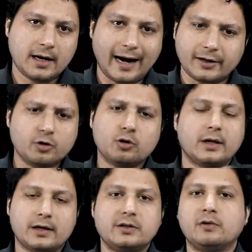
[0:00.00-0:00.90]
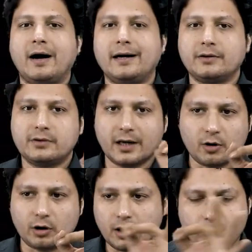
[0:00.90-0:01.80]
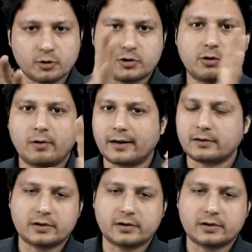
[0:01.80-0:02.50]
And you know the reason why it is there on the posterolateral